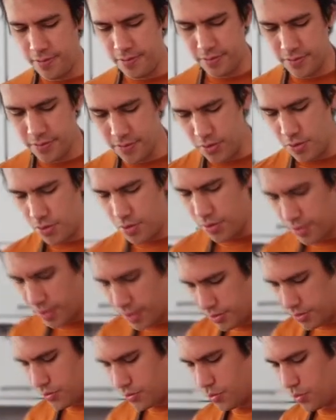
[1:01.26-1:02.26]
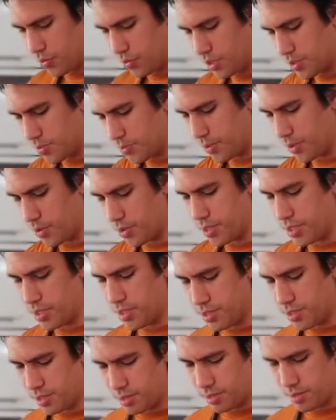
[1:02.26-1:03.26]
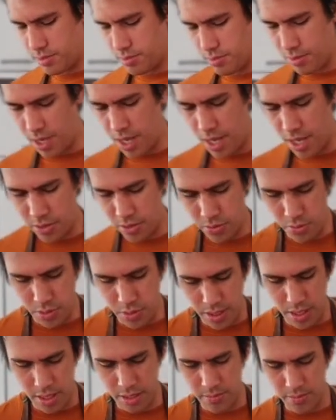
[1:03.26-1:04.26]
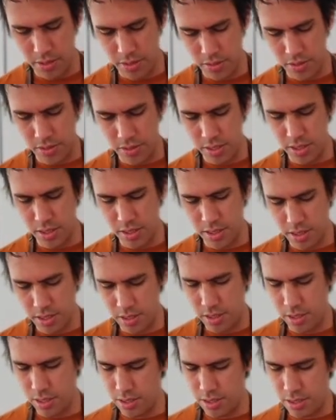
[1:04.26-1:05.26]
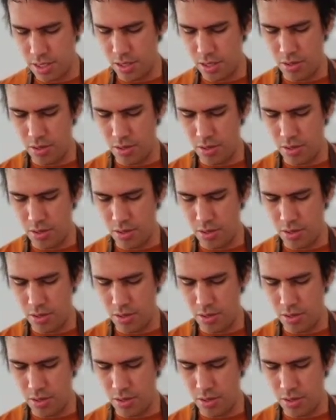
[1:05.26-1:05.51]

you don't need to do this process, but I do need, because this is a sirloin.